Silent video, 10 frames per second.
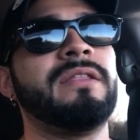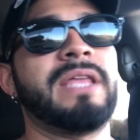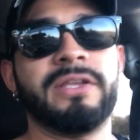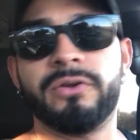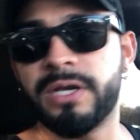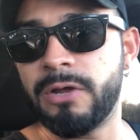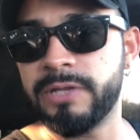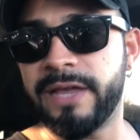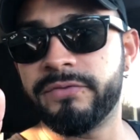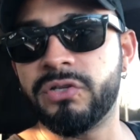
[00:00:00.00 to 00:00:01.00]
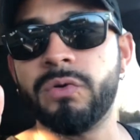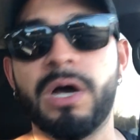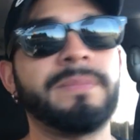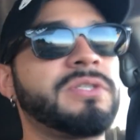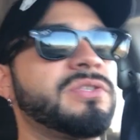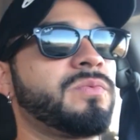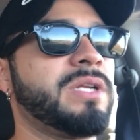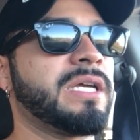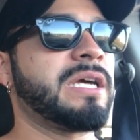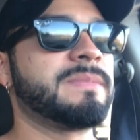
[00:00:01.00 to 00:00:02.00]
that you can only have 2 options
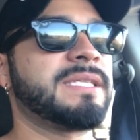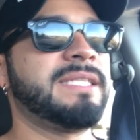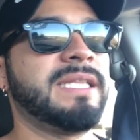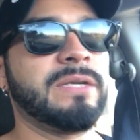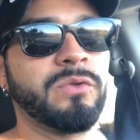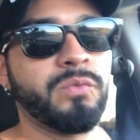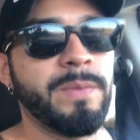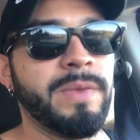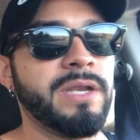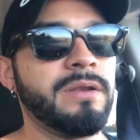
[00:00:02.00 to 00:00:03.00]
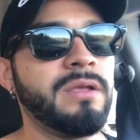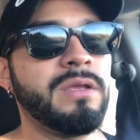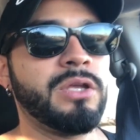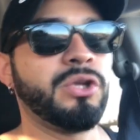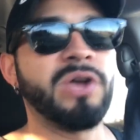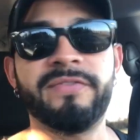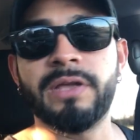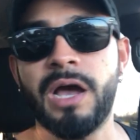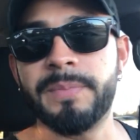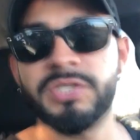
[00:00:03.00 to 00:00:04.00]
when it comes to dealing with women. You have
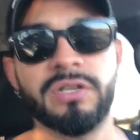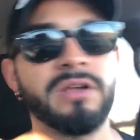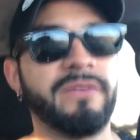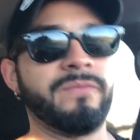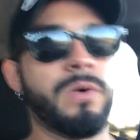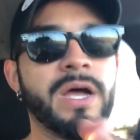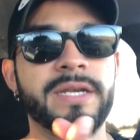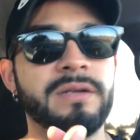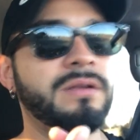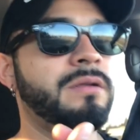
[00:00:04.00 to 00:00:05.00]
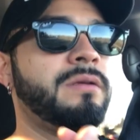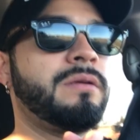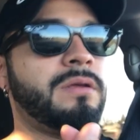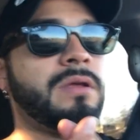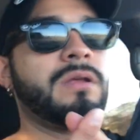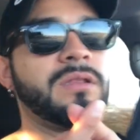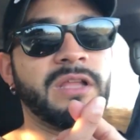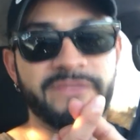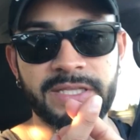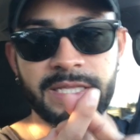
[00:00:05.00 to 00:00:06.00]
the option of 1,
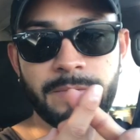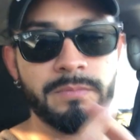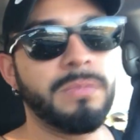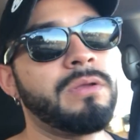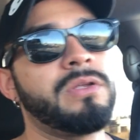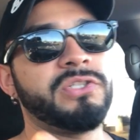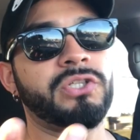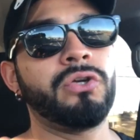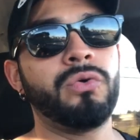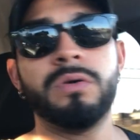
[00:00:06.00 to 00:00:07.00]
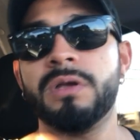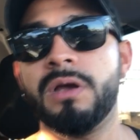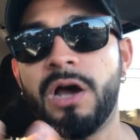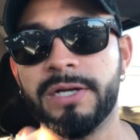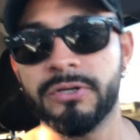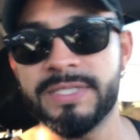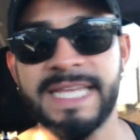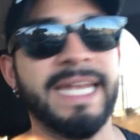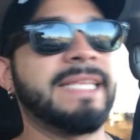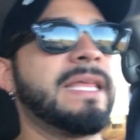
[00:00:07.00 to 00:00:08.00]
loving them, 2,
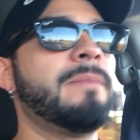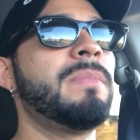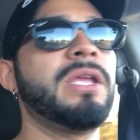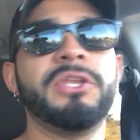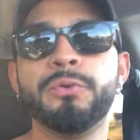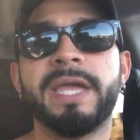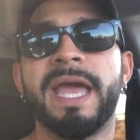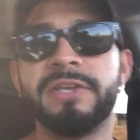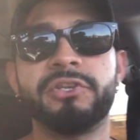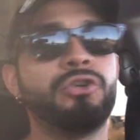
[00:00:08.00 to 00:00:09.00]
understanding them. You can't